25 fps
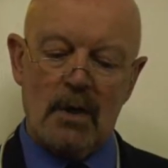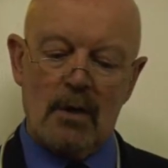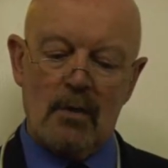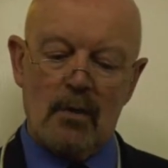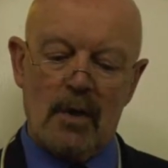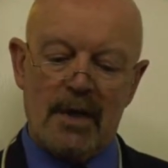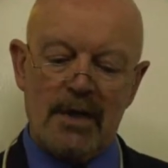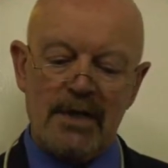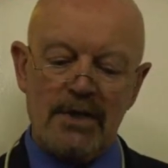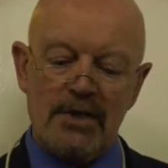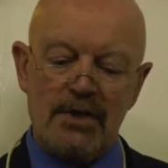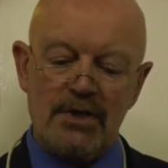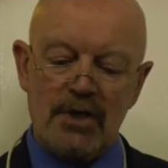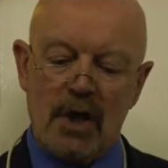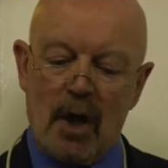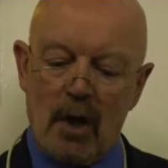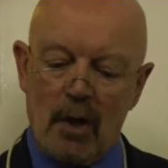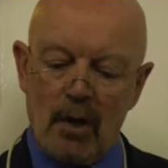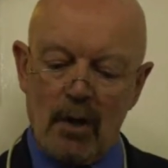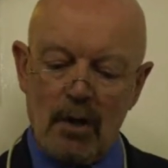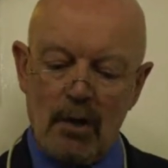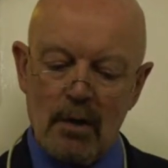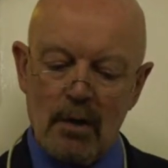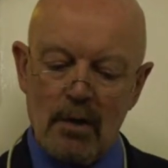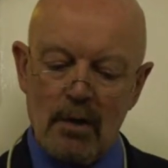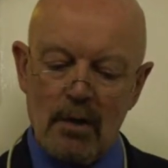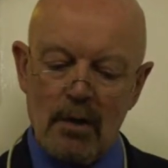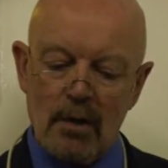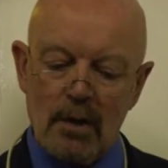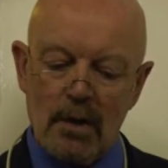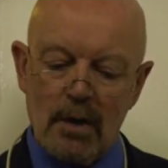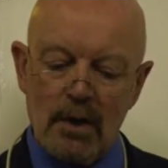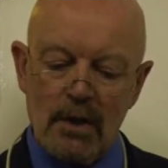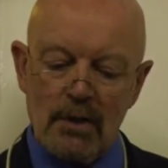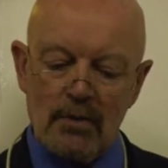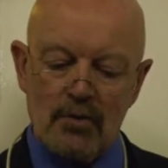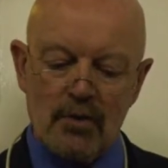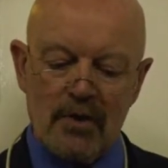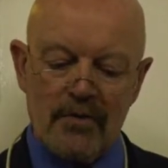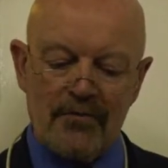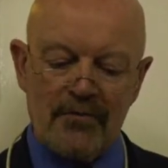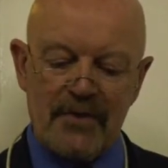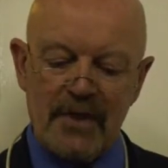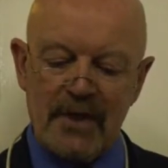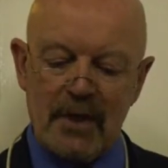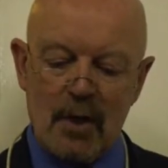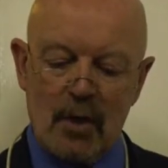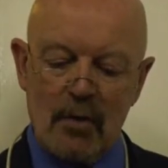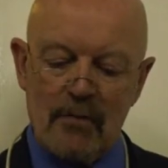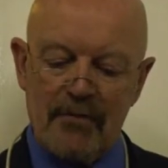When a song
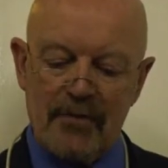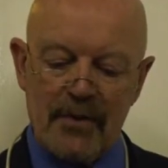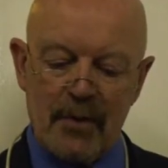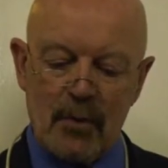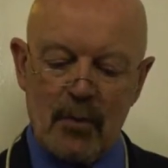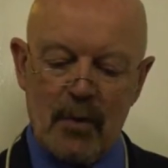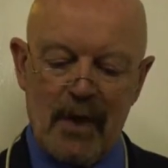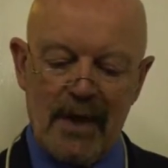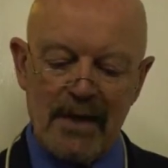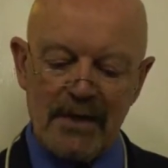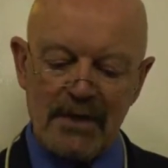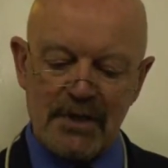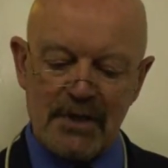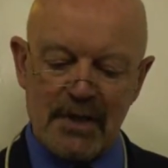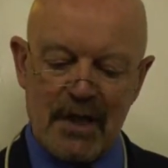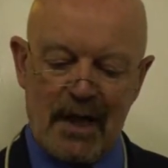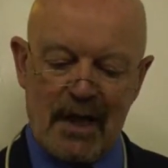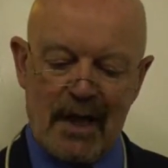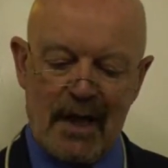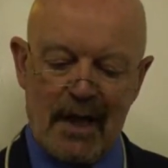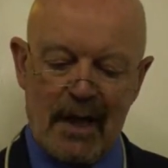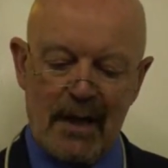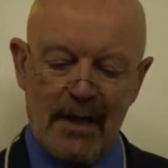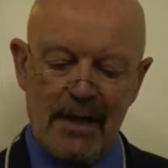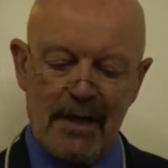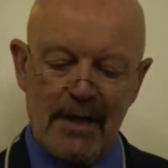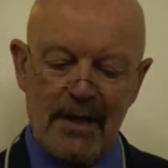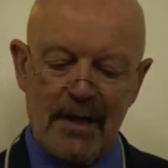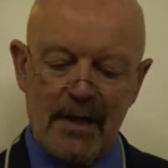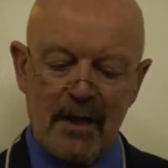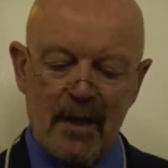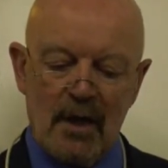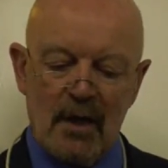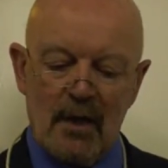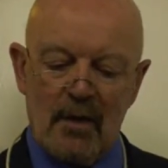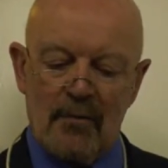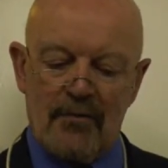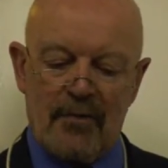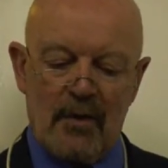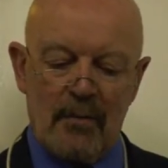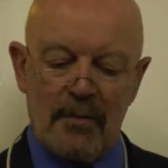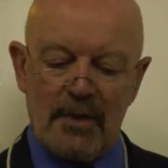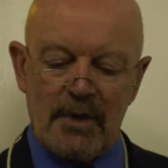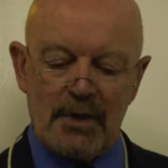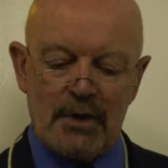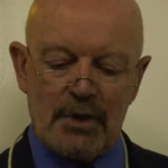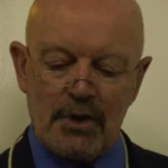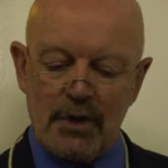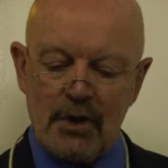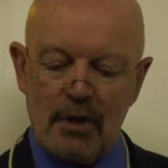drifted over the wasteland from
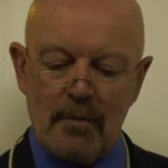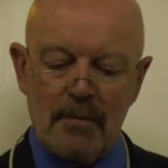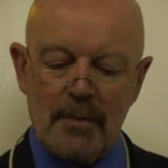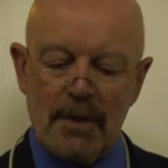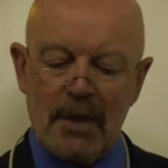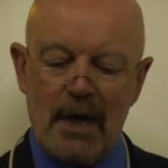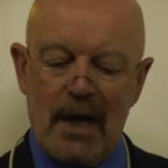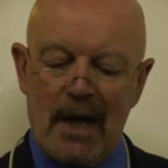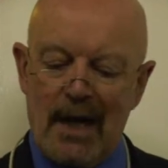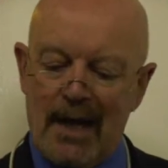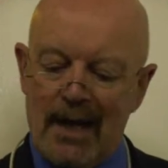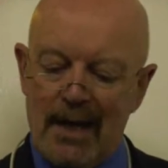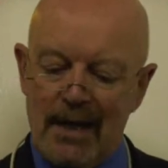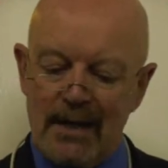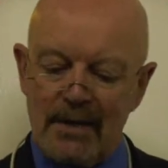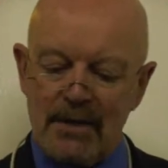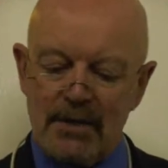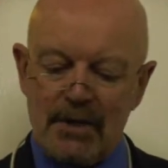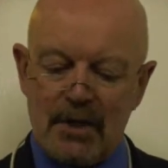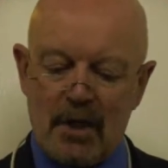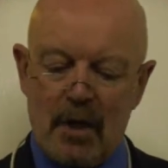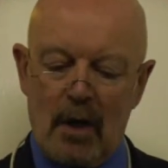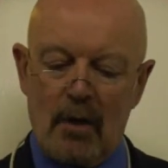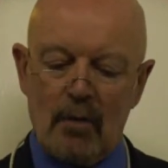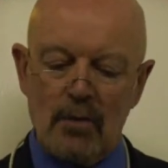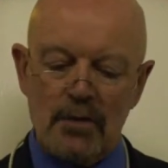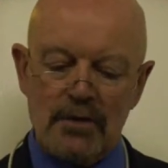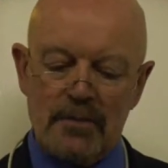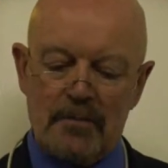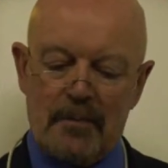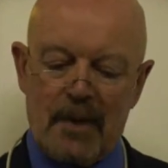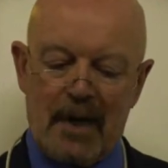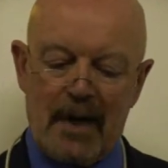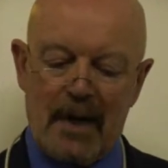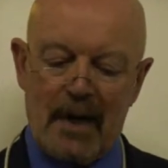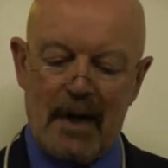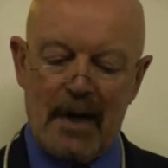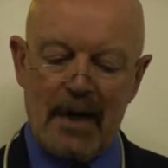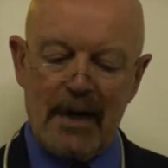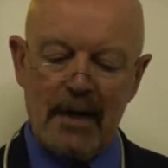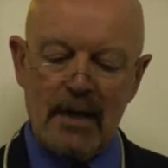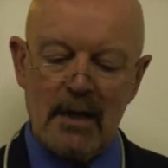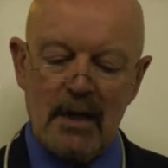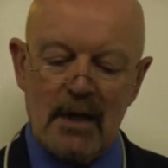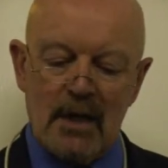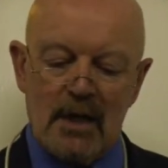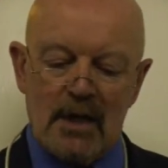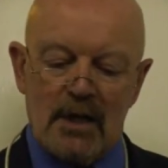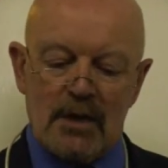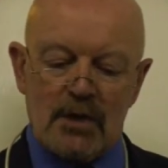the German lines close by,
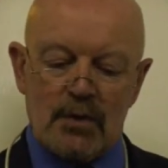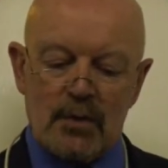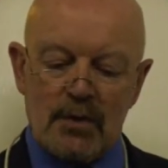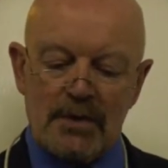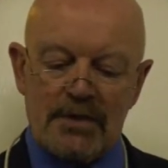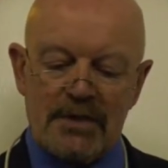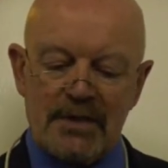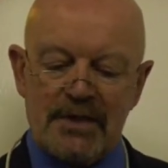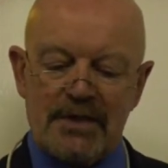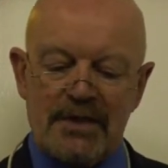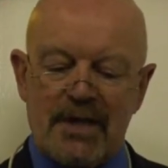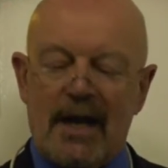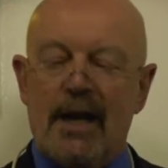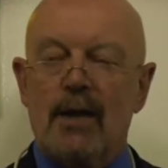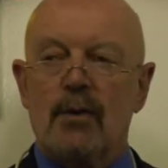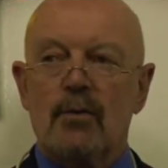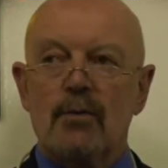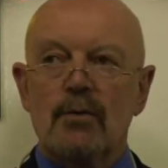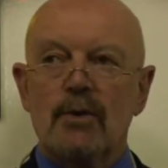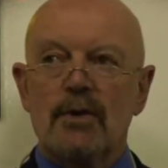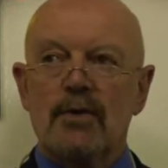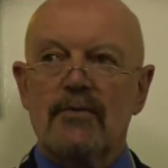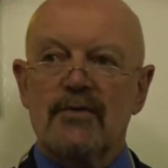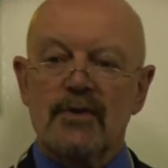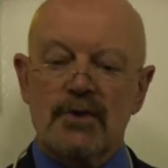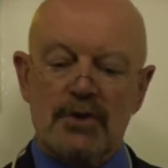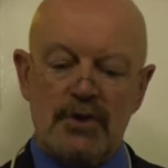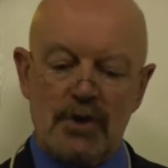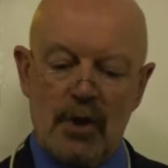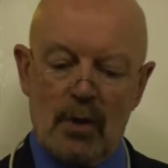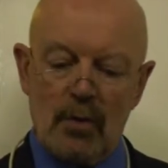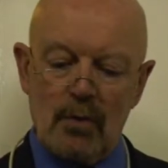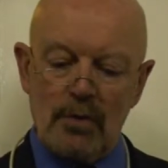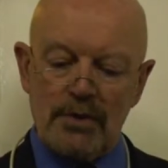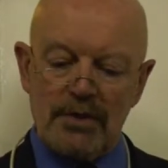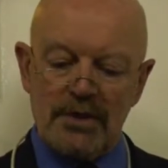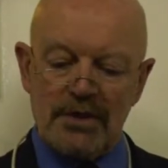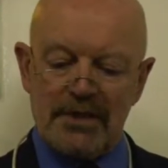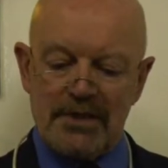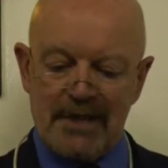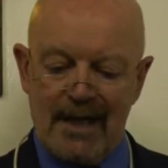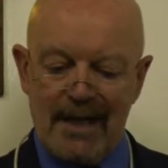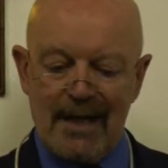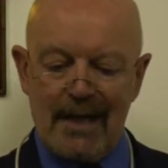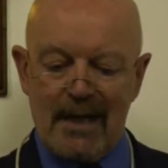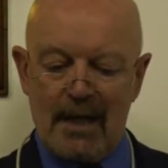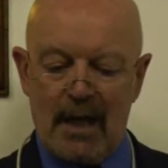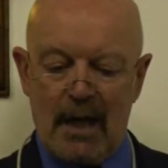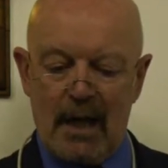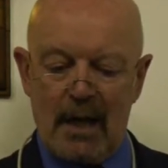'twas the sound of a soldier
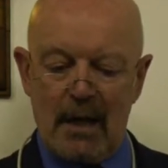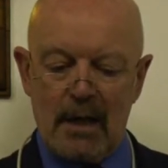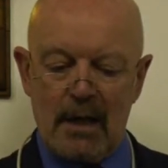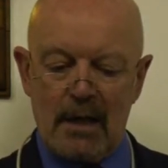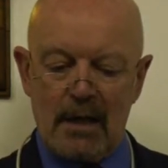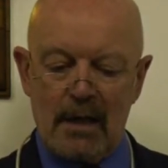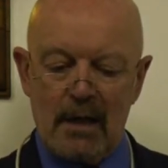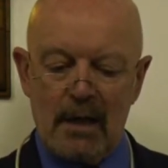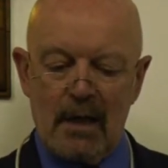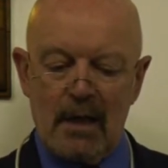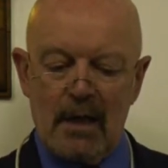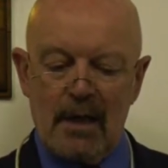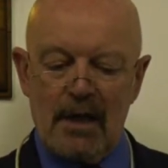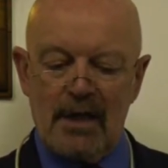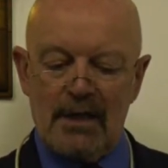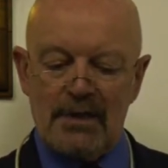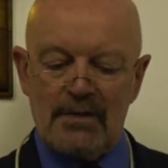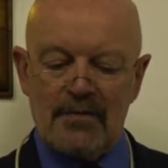singing, his